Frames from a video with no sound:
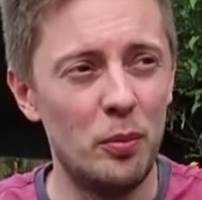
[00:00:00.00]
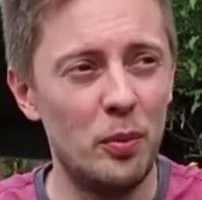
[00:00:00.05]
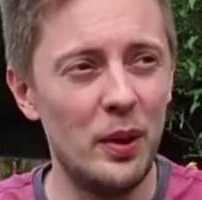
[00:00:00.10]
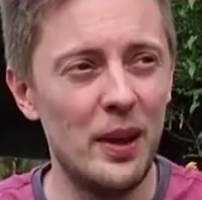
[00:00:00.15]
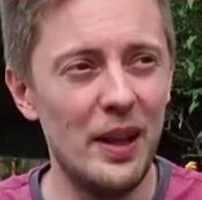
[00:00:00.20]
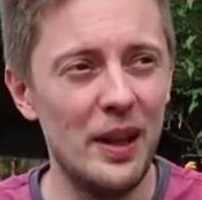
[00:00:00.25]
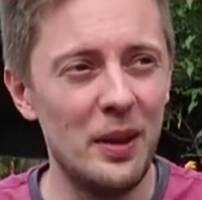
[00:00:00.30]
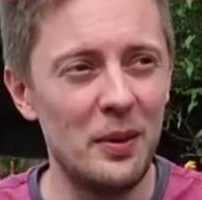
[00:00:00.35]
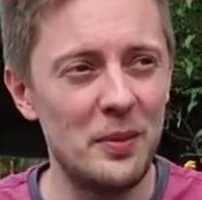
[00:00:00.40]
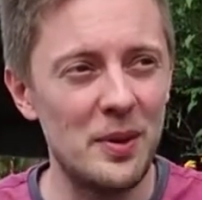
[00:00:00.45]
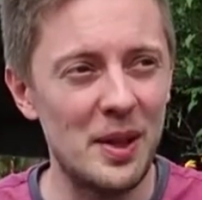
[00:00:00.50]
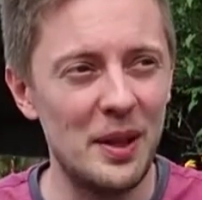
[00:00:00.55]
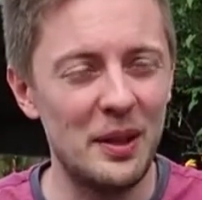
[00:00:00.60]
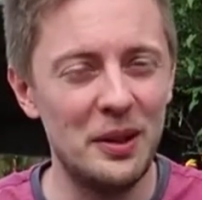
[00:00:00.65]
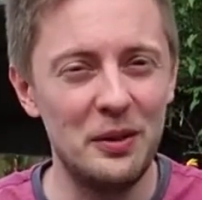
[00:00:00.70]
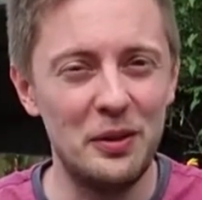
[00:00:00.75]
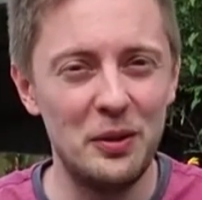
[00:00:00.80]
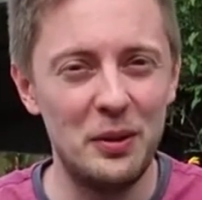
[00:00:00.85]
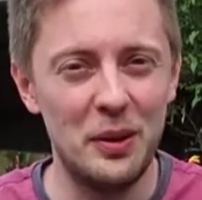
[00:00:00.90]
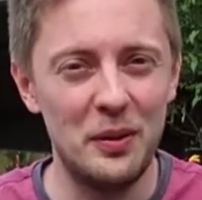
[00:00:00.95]
But it helps
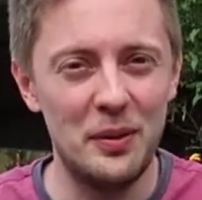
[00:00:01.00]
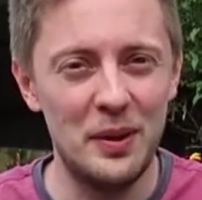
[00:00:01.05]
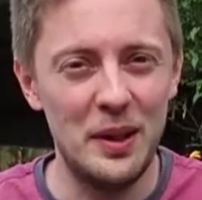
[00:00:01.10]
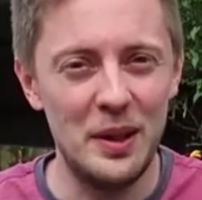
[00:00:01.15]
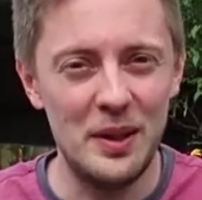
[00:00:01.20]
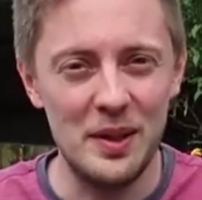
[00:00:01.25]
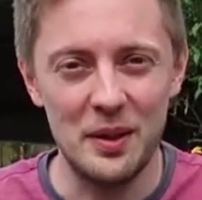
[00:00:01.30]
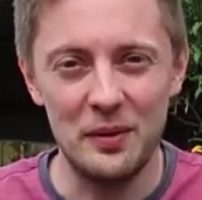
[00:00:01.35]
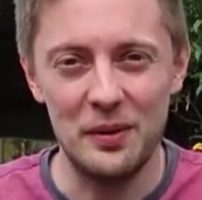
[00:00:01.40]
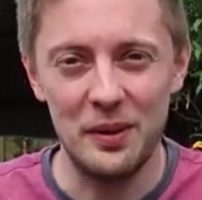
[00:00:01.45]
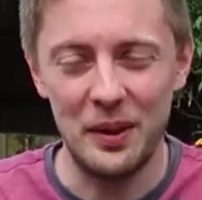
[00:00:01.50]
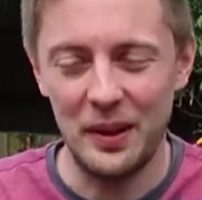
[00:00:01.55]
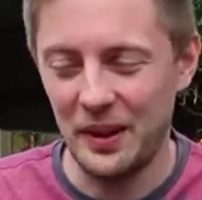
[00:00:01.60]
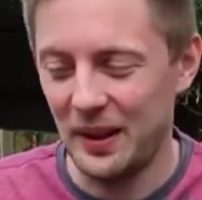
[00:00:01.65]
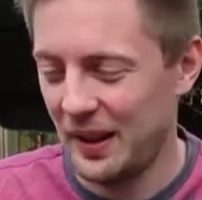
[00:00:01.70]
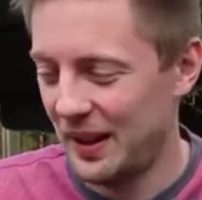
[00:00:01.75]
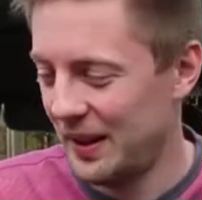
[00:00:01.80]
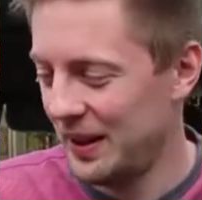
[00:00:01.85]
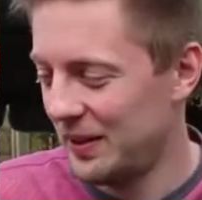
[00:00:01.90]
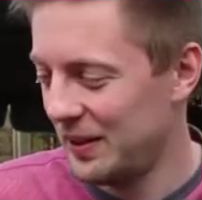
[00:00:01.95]
out if you ever need something like
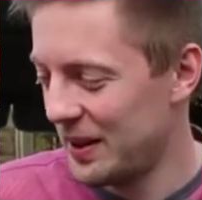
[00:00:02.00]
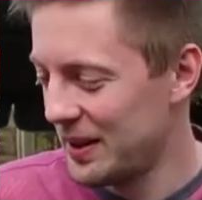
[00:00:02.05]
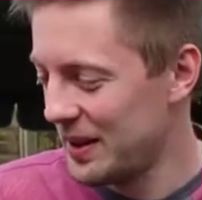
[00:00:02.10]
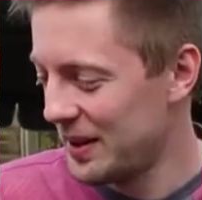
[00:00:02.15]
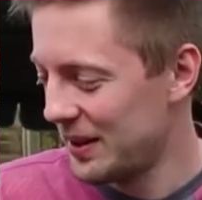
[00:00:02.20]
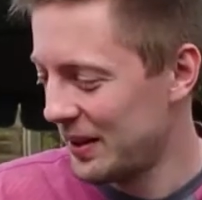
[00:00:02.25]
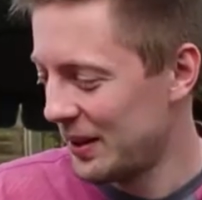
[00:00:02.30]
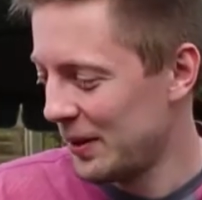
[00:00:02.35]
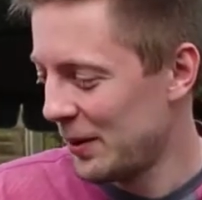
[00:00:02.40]
that anyways.